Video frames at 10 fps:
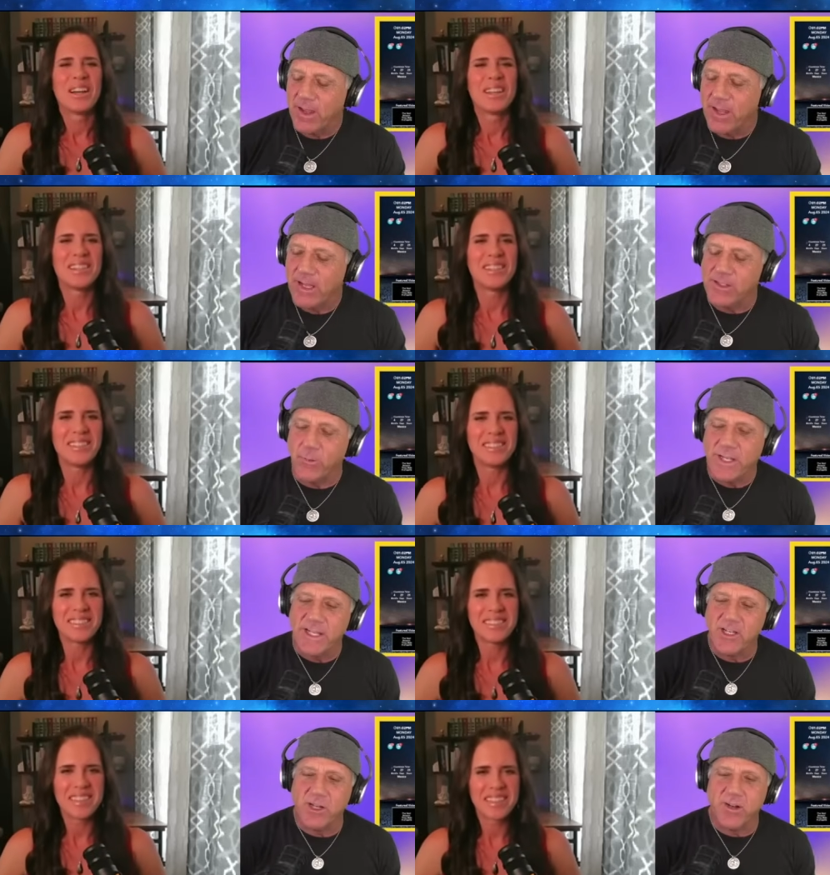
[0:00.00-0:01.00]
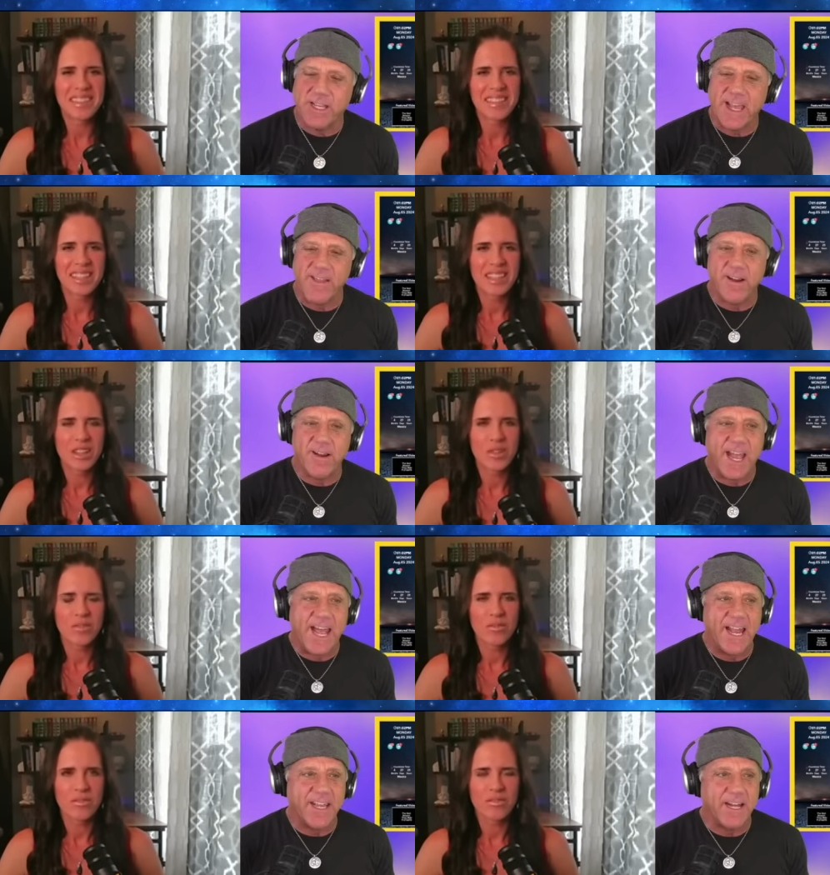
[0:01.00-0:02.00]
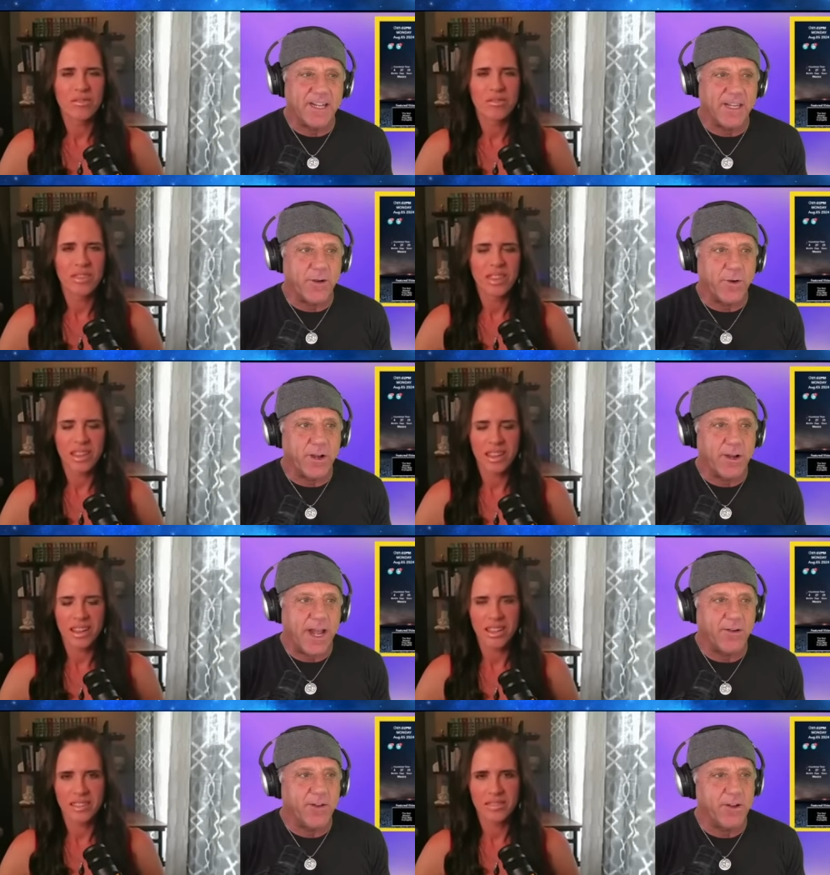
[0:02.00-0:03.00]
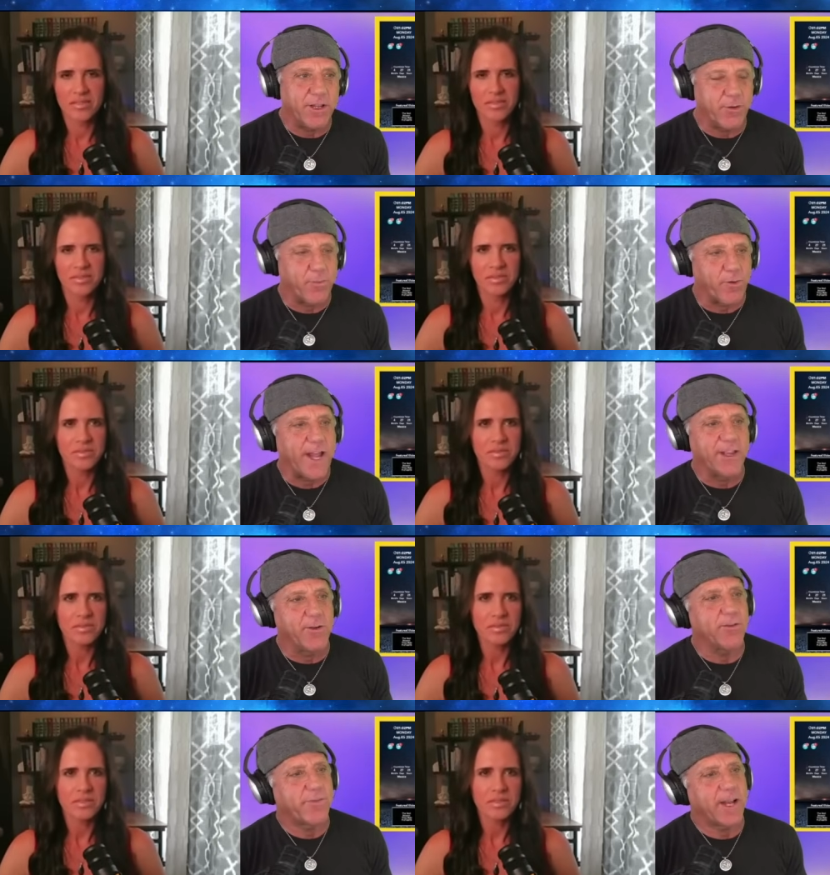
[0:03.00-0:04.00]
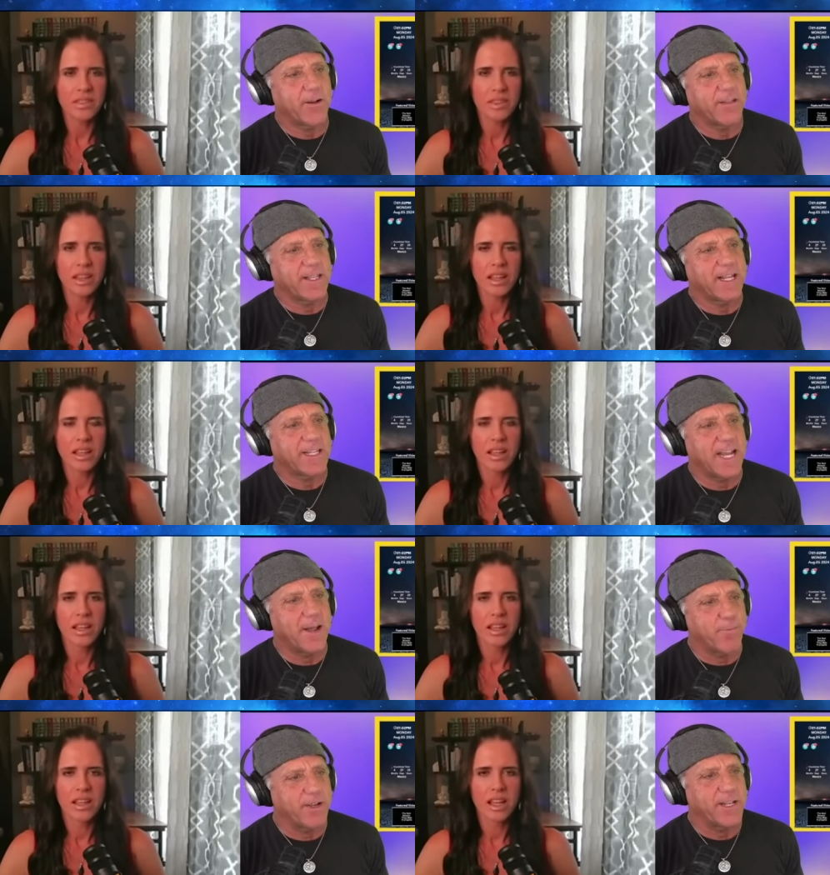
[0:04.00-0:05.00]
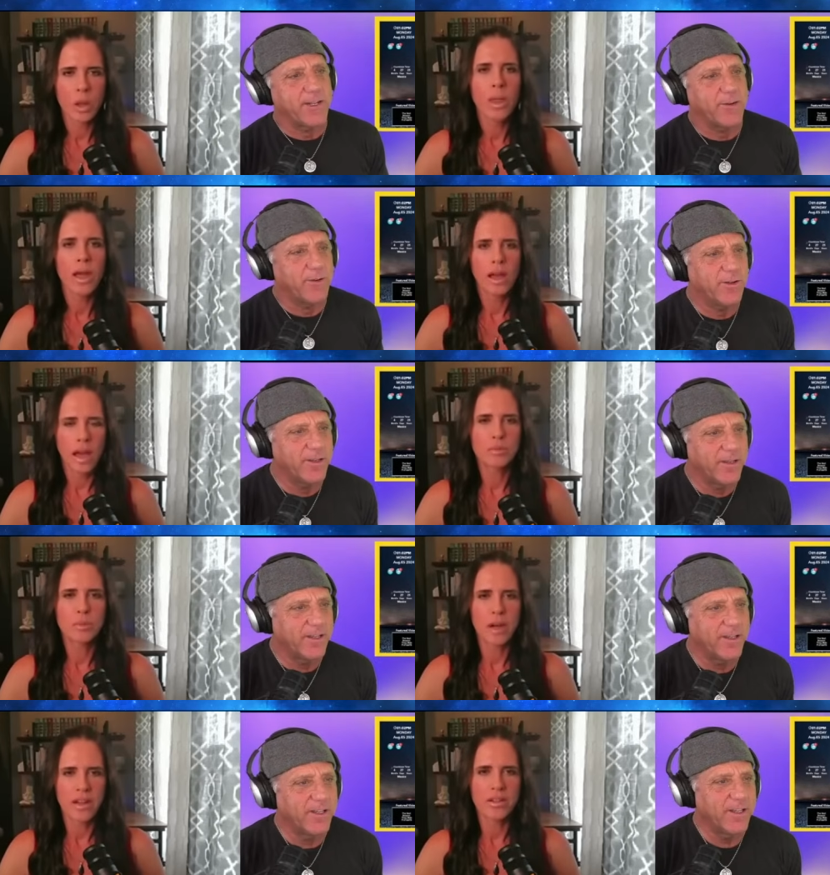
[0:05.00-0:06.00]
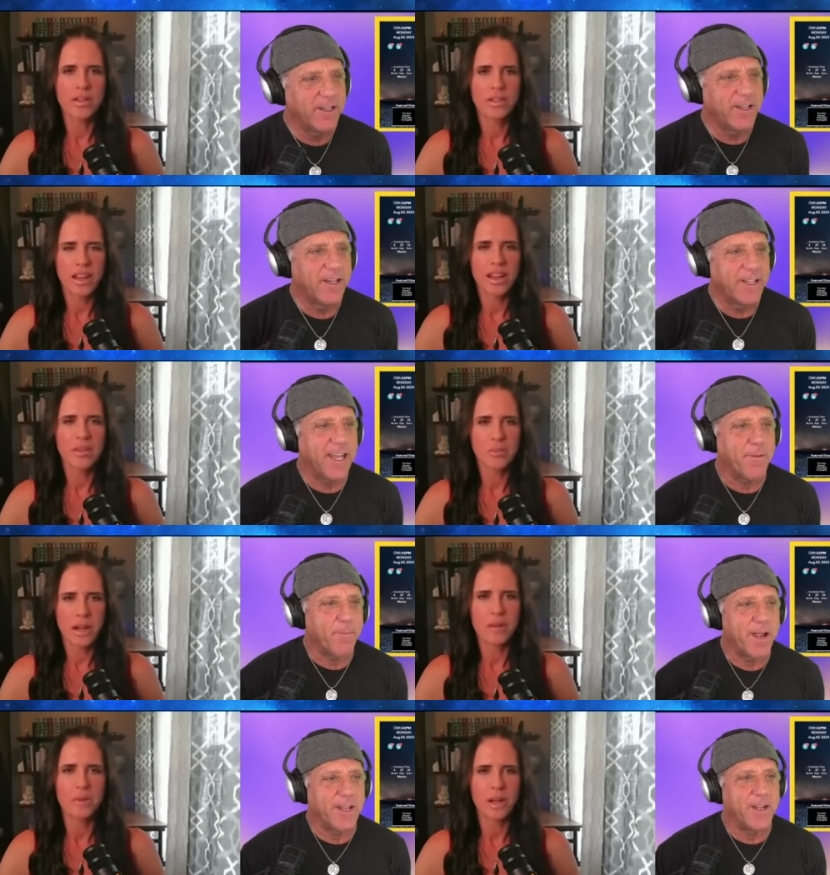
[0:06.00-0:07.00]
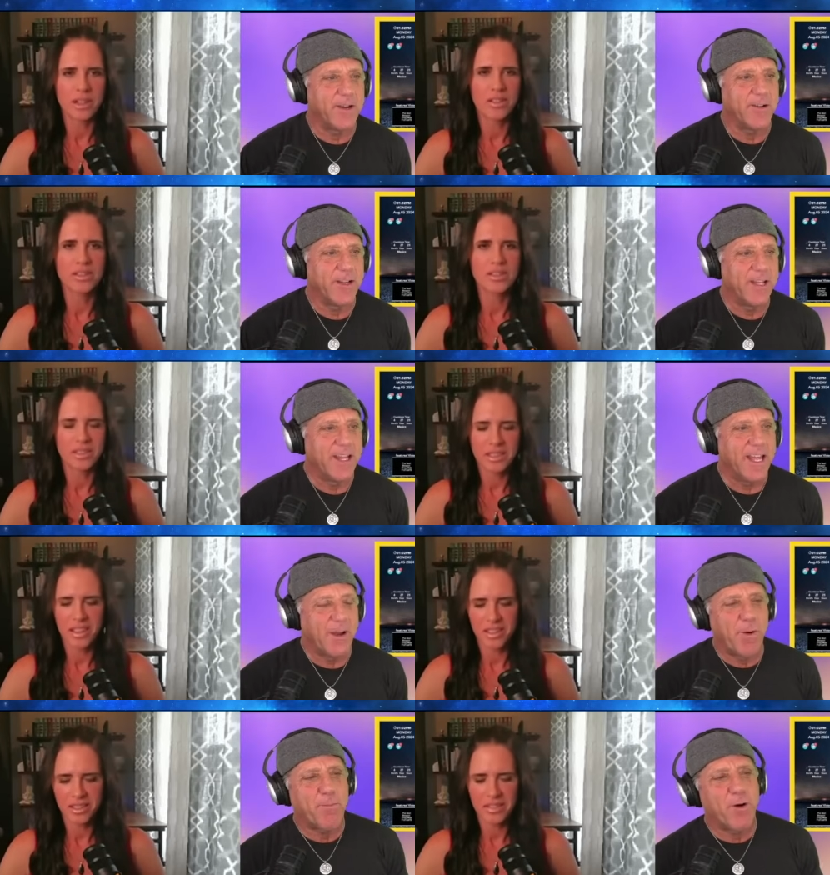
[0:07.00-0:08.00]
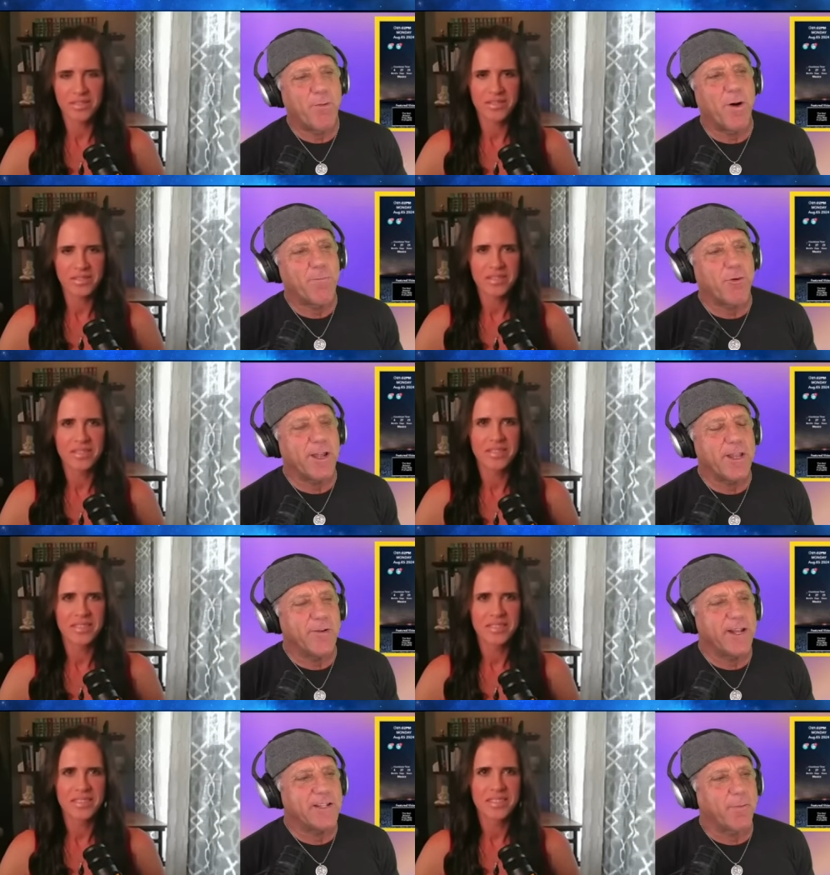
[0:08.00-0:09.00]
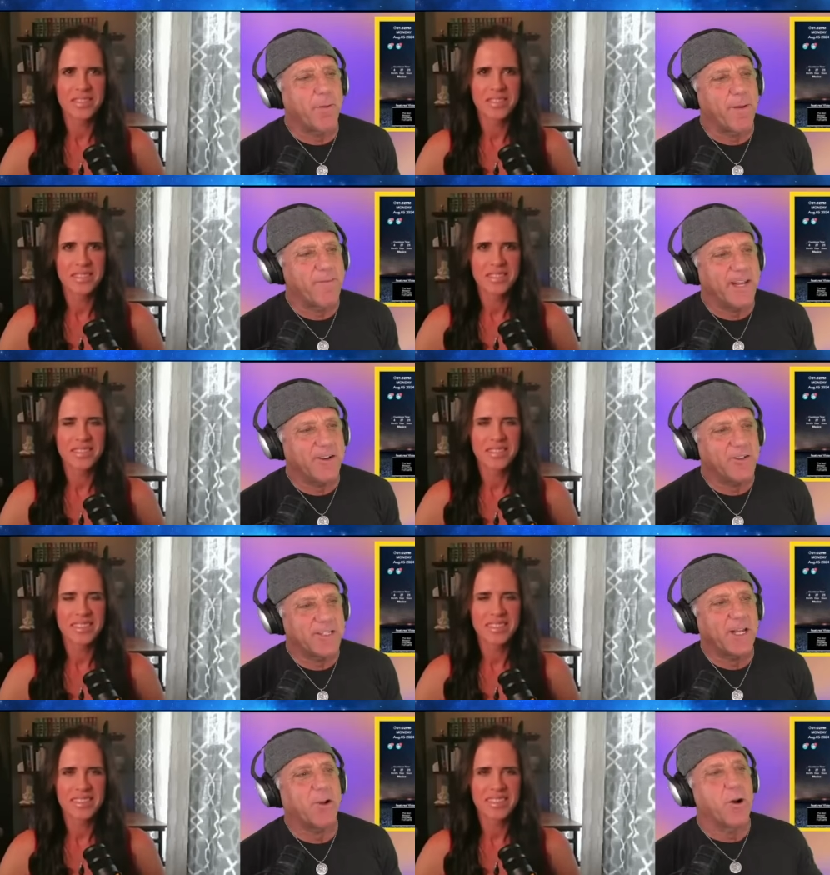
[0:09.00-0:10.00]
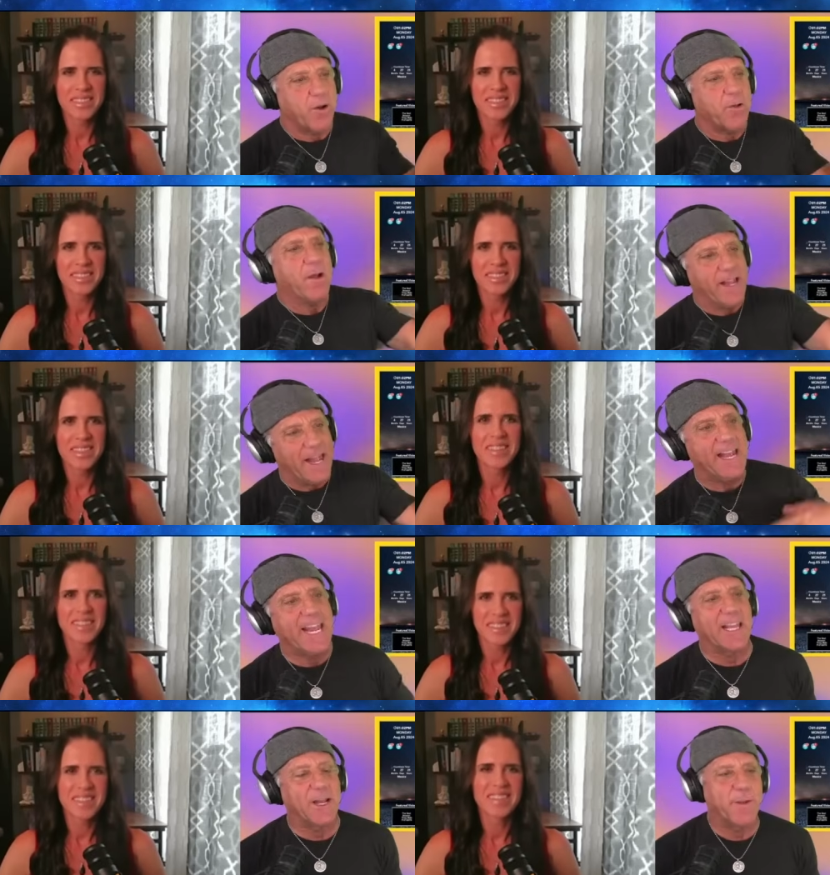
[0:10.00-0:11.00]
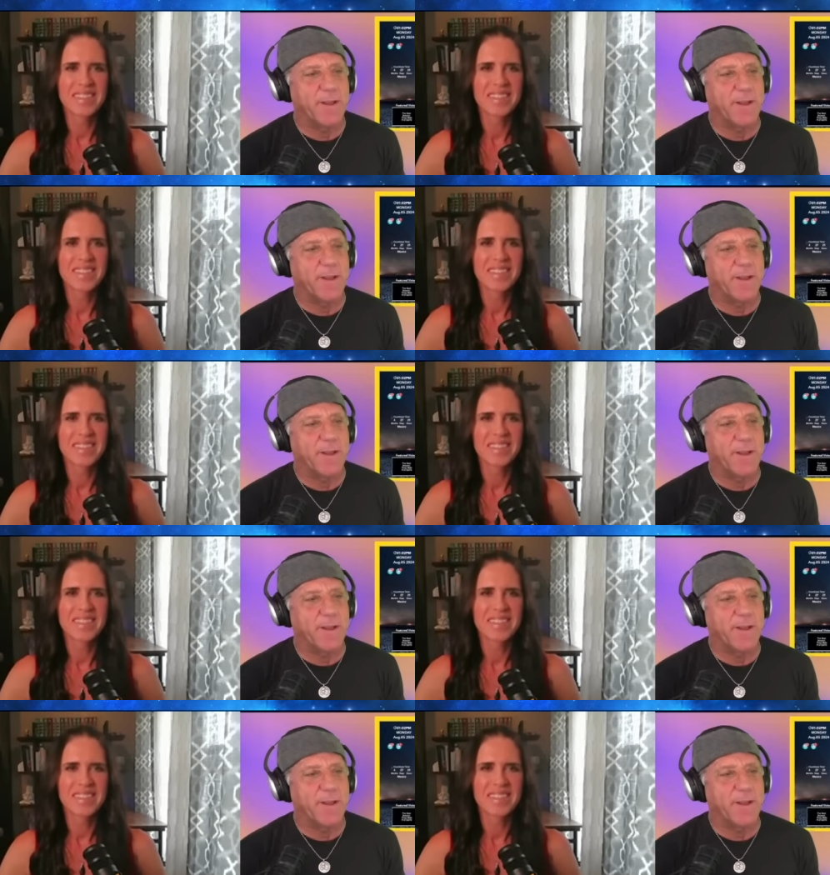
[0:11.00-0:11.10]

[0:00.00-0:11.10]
Speaker 1: so we did a show together and uh, you were how new you were brand new to Flat Earth at that time. Pretty new.
Speaker 2: I was brand new. Yeah.
Speaker 1: yeah brand, brand, brand new. new. Yeah. And what, and what brought you in? Some of my videos you said, or and, and Caleb,